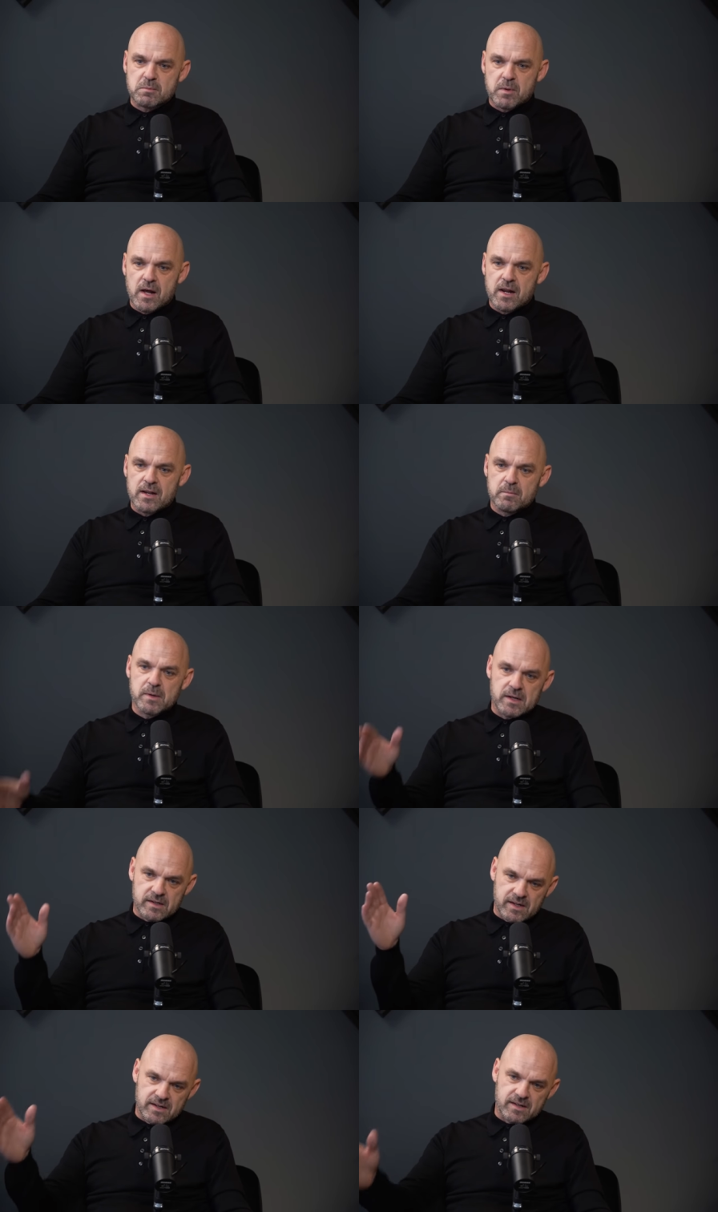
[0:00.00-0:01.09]
about it in the middle
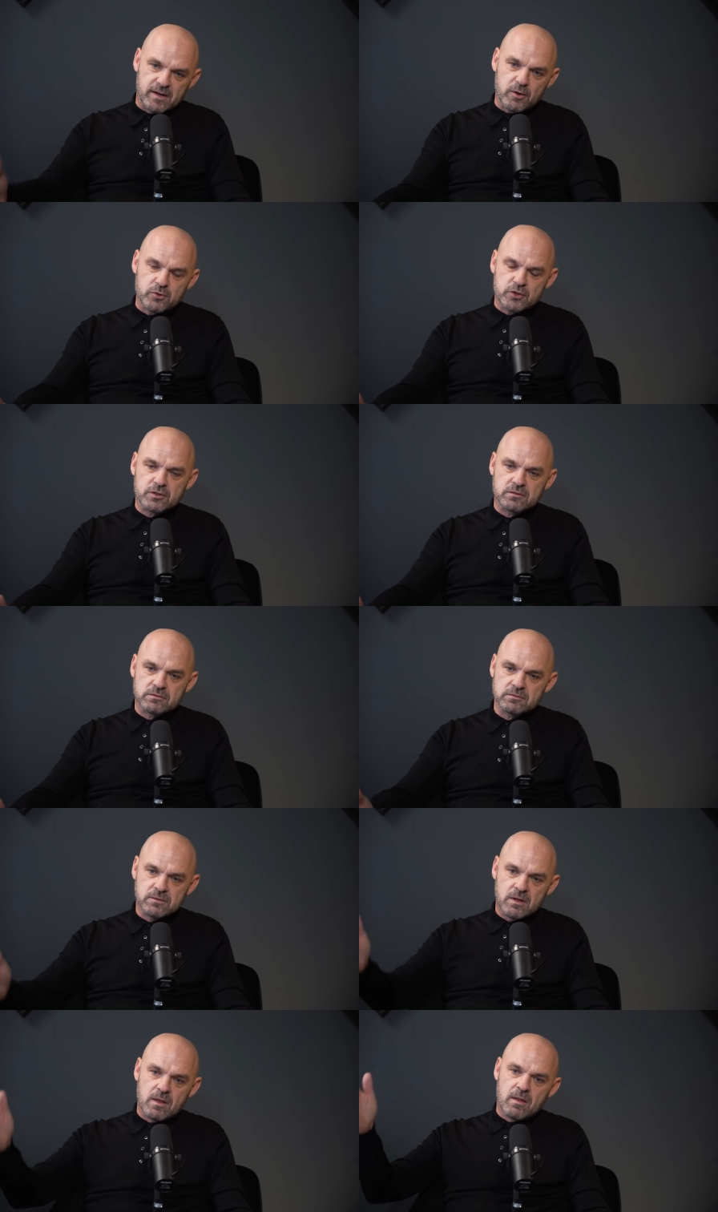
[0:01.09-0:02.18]
of the Indian Ocean,
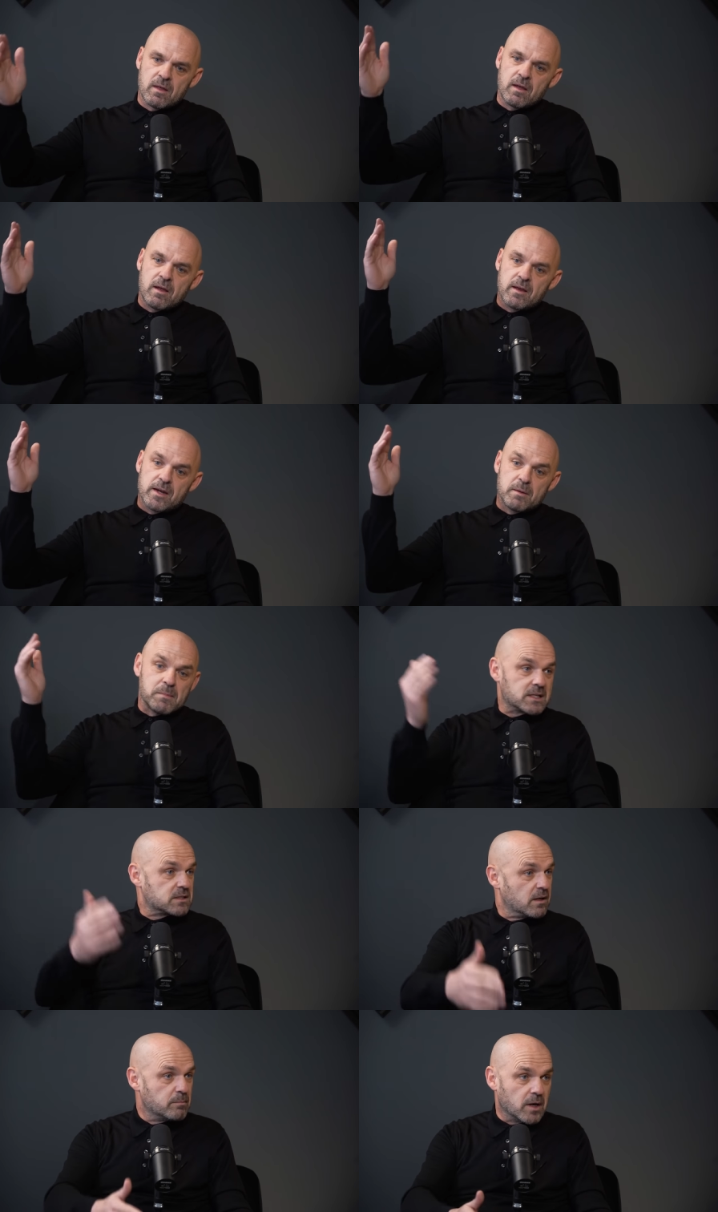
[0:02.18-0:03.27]
in the
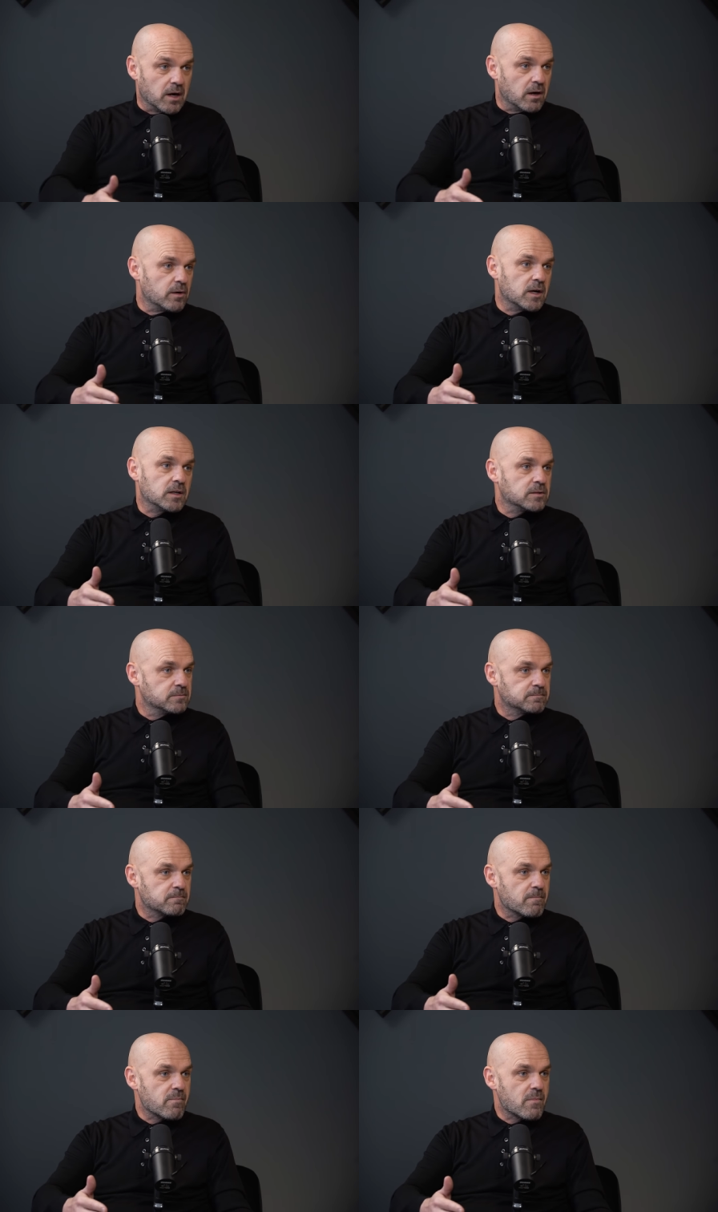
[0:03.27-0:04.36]
Masai Mara.
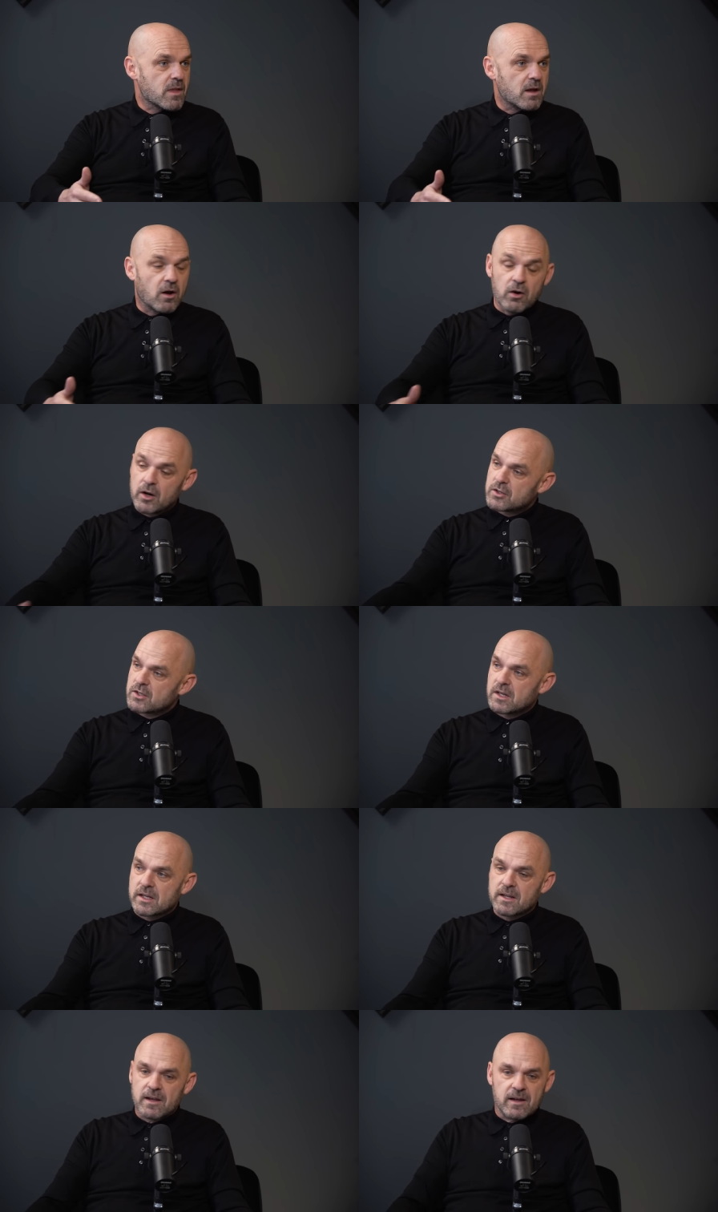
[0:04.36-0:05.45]

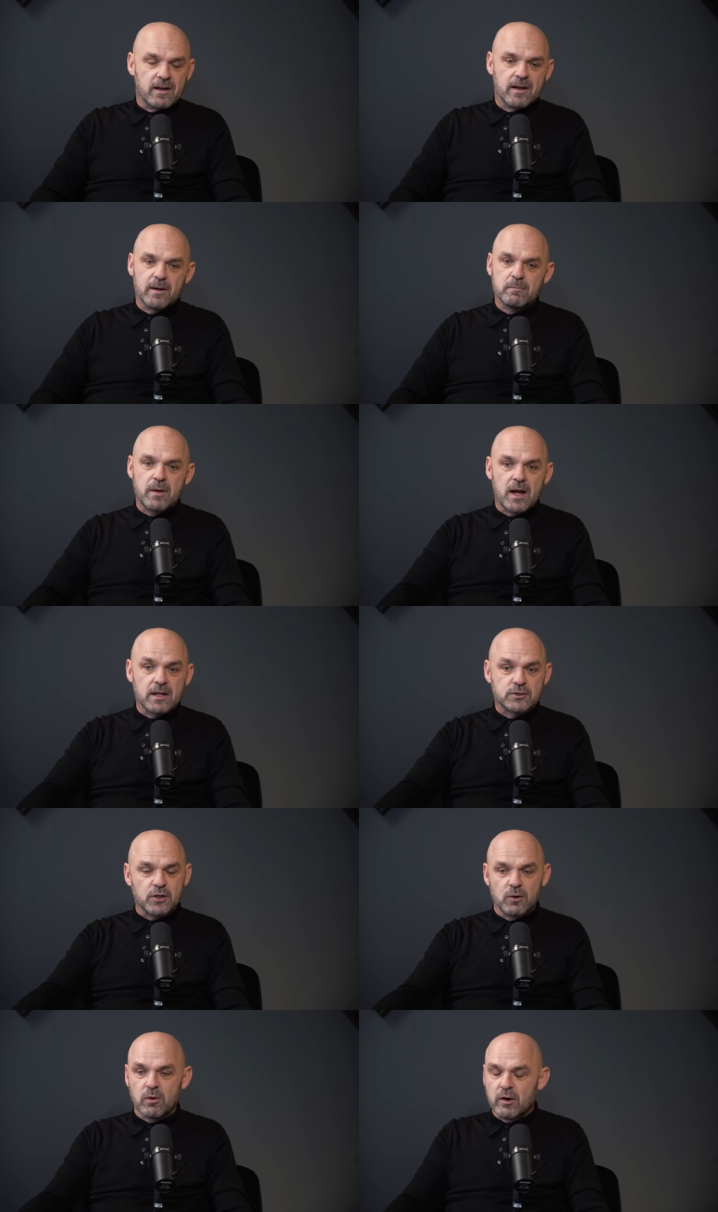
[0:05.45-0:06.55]
Honestly. And do
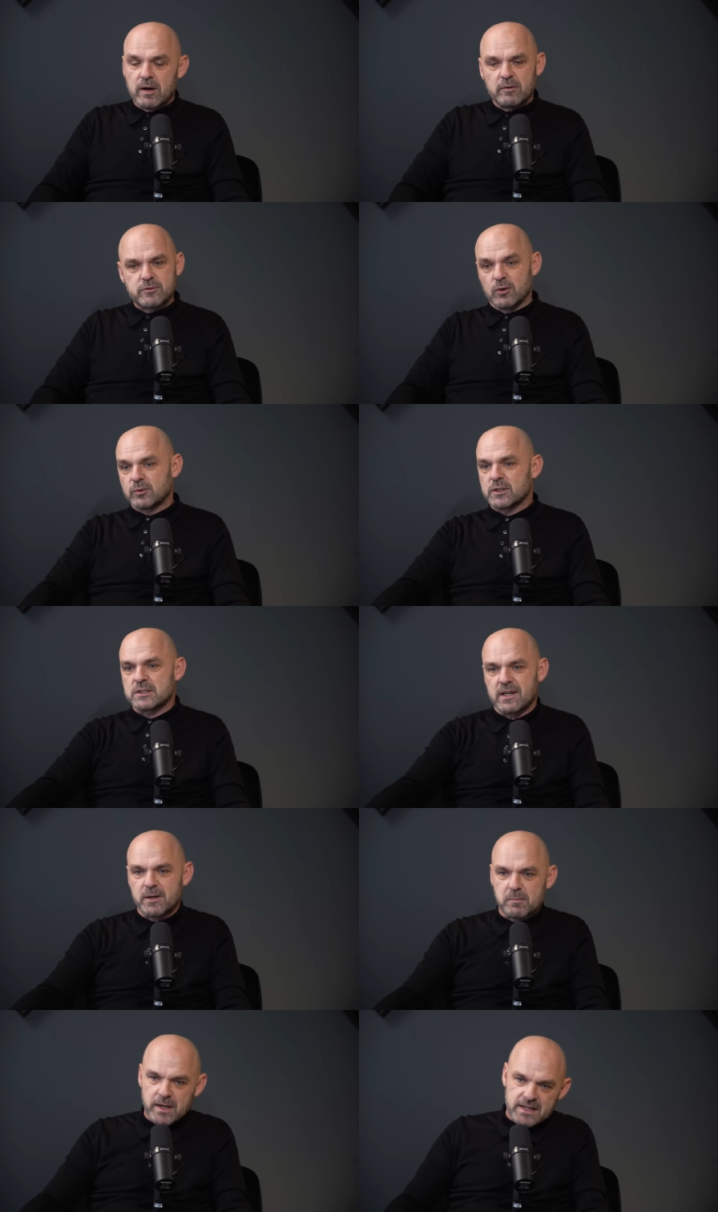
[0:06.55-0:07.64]
you know what? I've told this
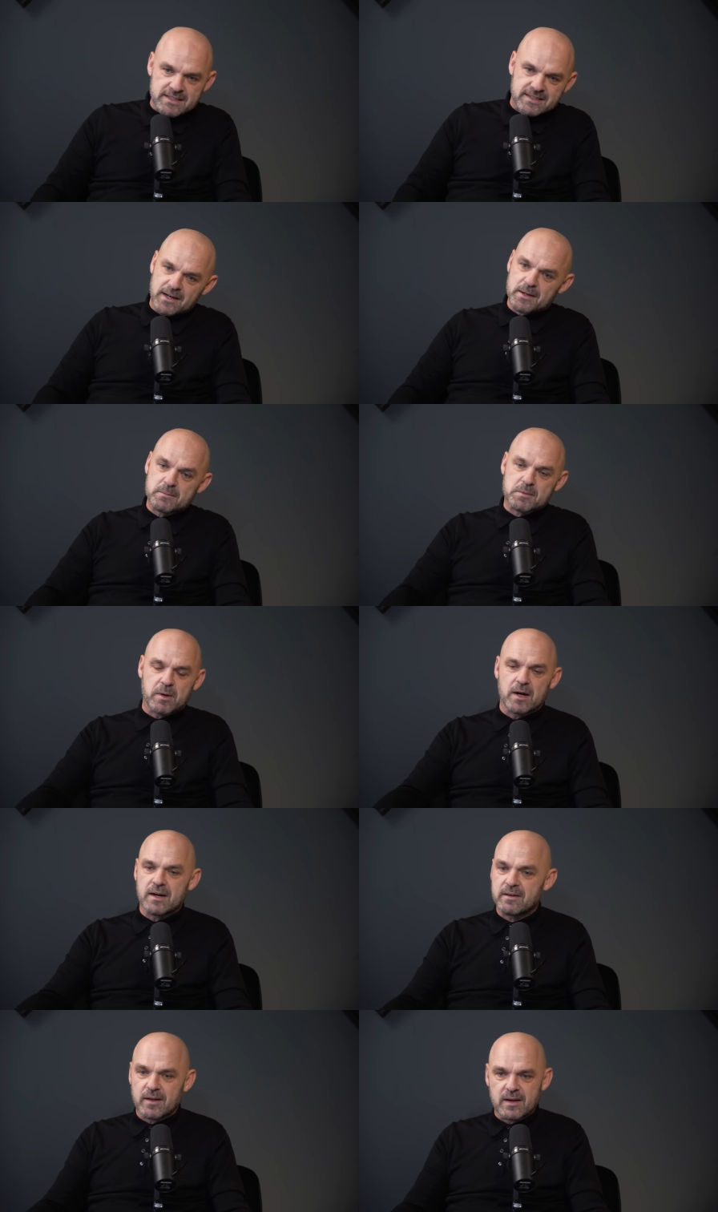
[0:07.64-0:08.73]
tale many times, but
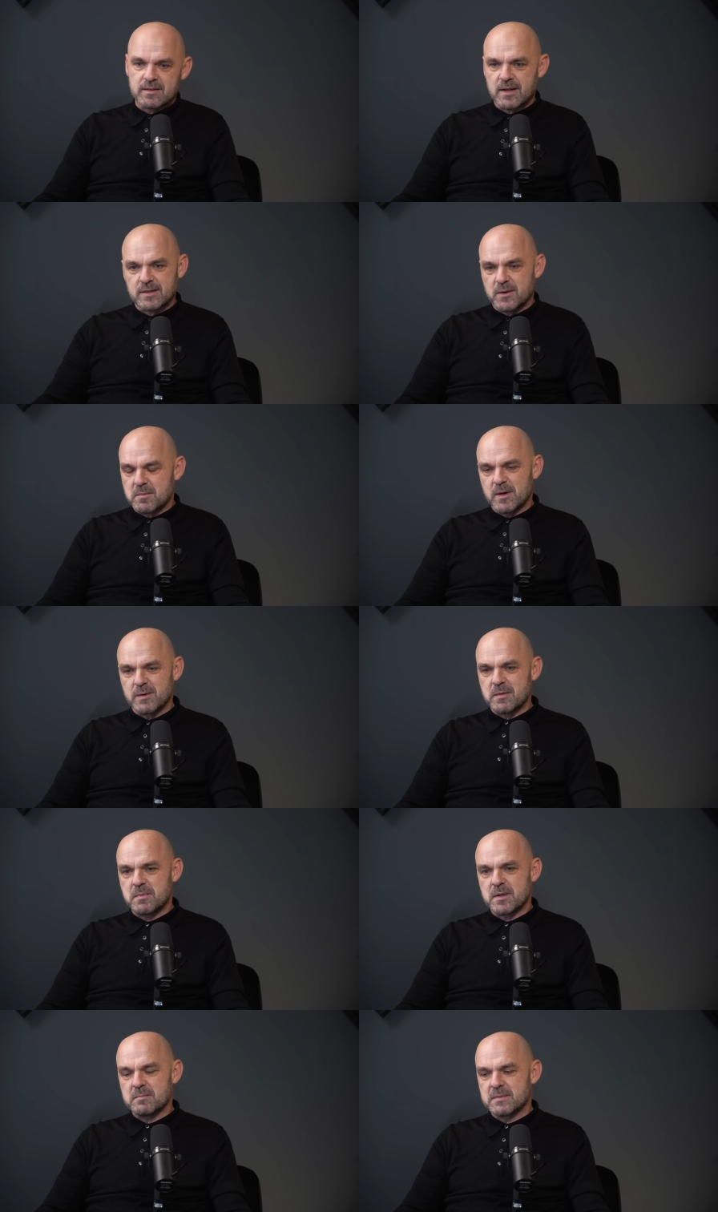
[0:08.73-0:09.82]
I don't mind
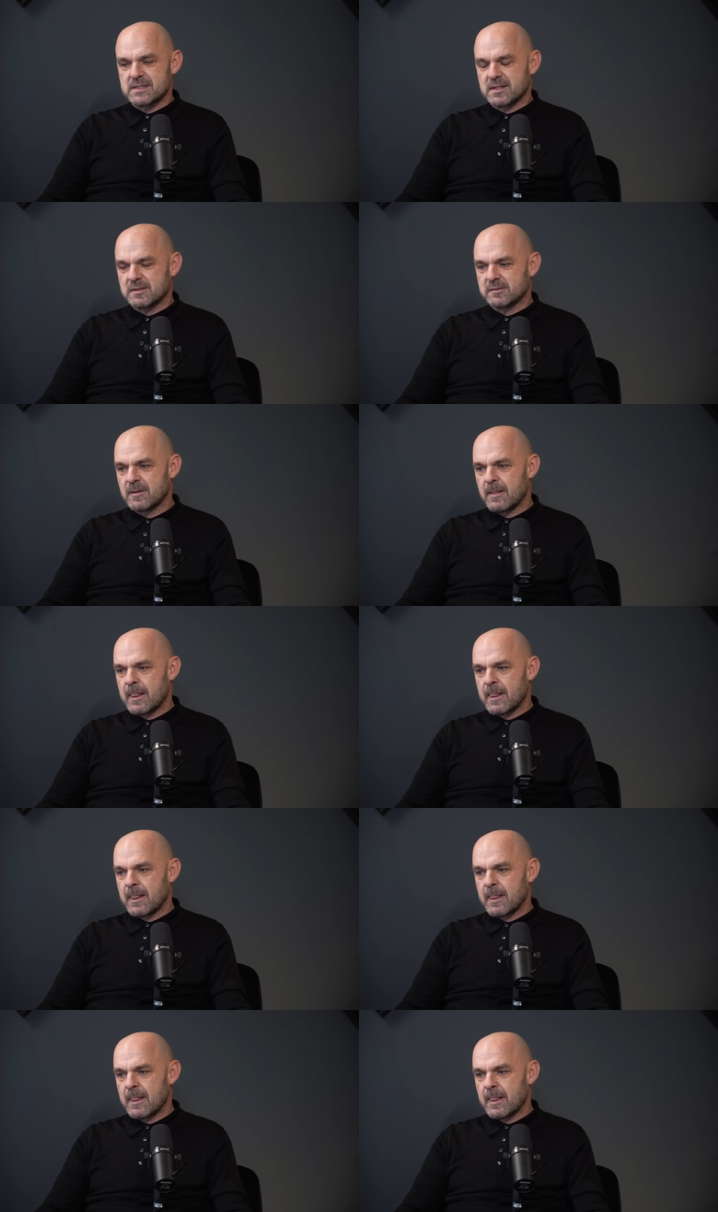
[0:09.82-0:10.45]
repeating myself.